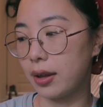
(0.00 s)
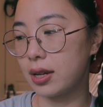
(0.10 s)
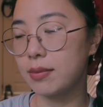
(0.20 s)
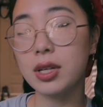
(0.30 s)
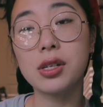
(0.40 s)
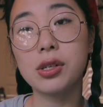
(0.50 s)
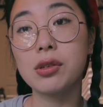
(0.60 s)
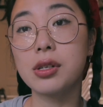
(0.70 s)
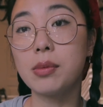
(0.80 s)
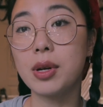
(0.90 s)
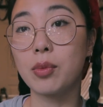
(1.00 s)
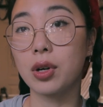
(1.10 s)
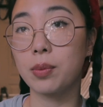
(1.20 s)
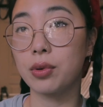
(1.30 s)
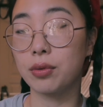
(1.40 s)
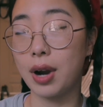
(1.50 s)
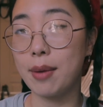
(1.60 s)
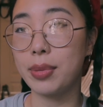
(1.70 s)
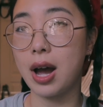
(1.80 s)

I think I'm gonna do a little bit more prep.